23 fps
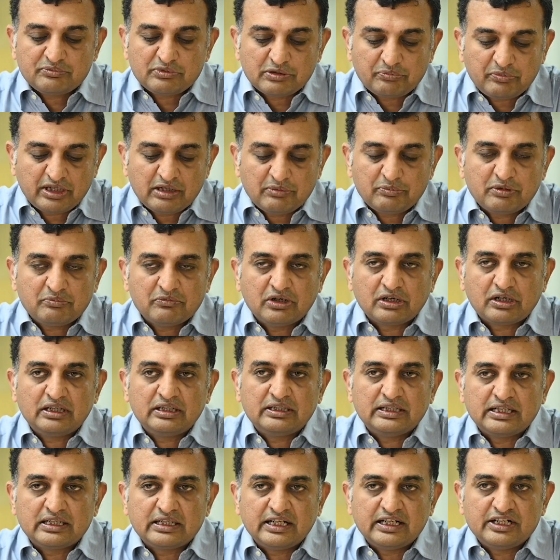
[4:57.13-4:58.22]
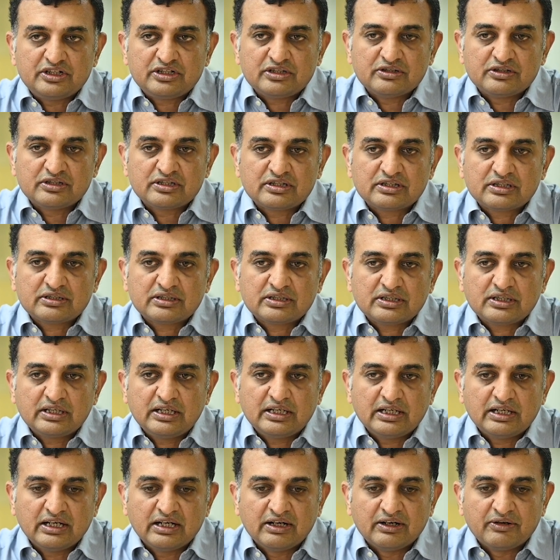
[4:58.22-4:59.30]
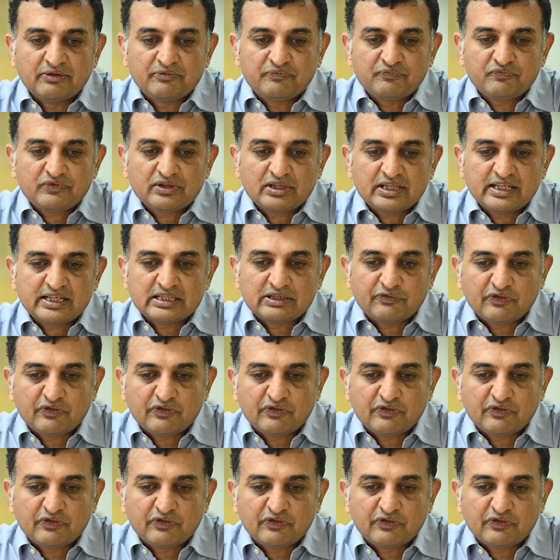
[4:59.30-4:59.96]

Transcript: So pick up a model that ensures there's